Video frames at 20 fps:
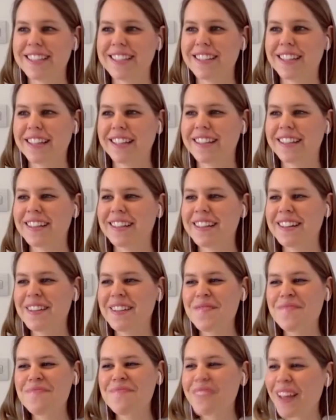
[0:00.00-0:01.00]
it's like
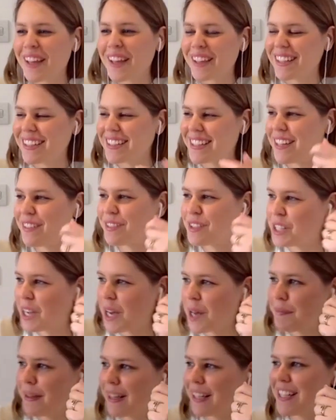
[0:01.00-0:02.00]
I think Dave
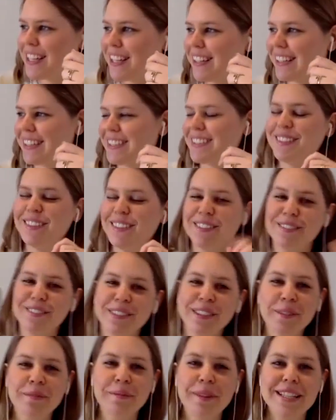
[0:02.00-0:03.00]
Sharp actually sort of
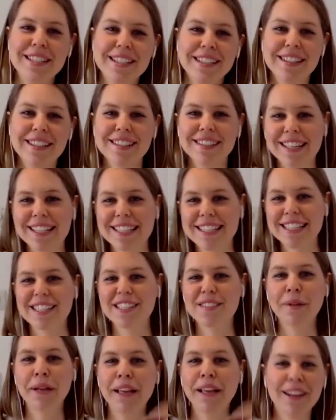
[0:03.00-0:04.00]
you know mentioned this idea
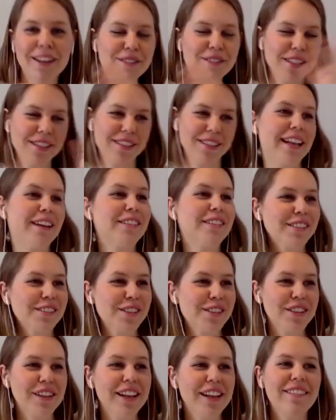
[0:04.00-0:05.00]
to me, and I've just held
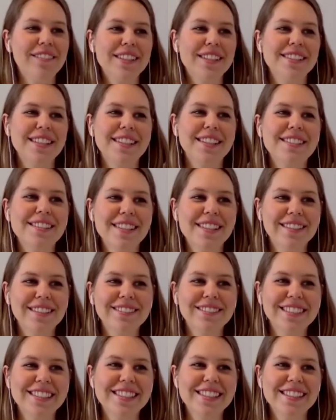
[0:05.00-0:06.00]
on to it ever since. And it
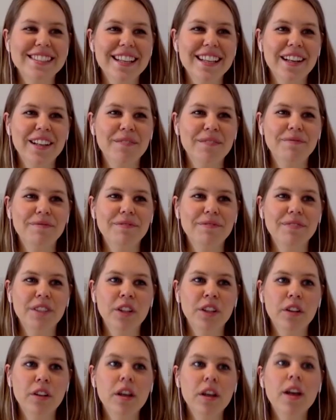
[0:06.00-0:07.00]
was um,
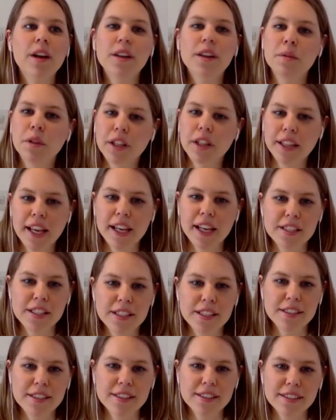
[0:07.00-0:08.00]
you know
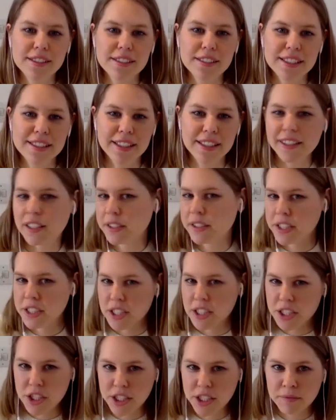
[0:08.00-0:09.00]
communications is like going
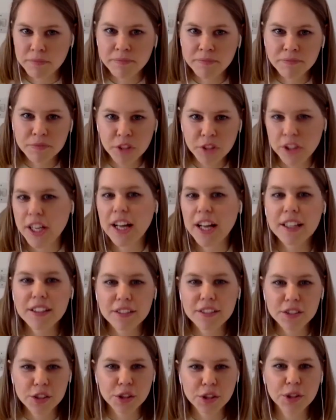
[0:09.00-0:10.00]
to the gym. You
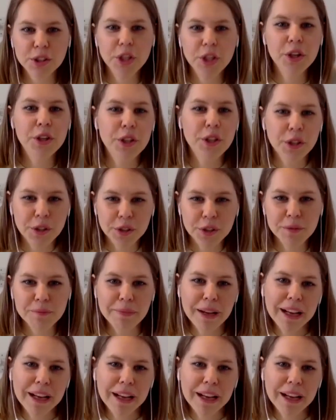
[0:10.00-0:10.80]
can't do yo-yo